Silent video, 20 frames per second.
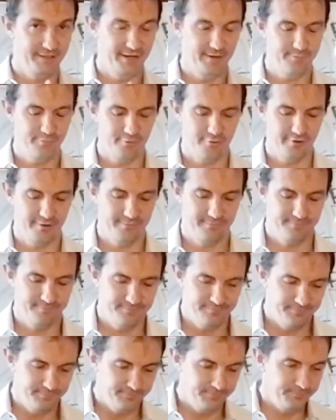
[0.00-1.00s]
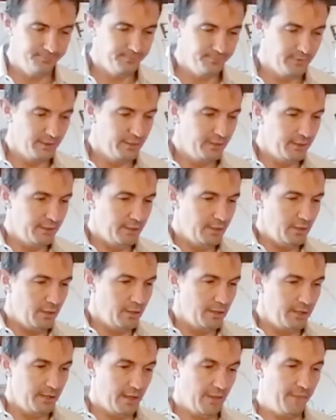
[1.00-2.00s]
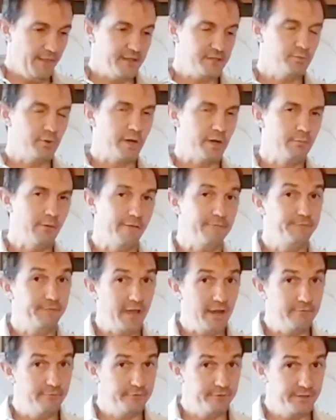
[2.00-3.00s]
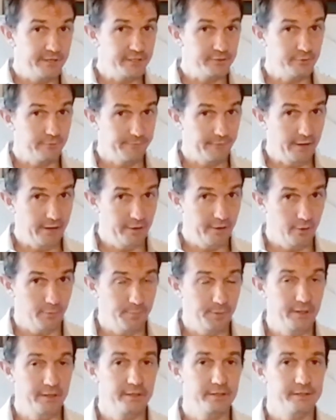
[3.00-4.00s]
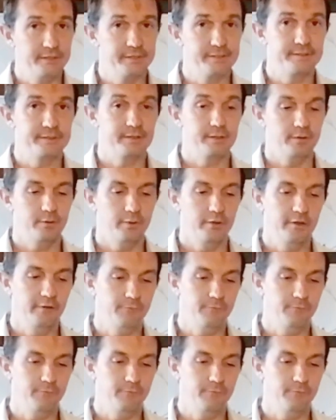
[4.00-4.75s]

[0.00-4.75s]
Key point. And that's one of my favorite things with NLP is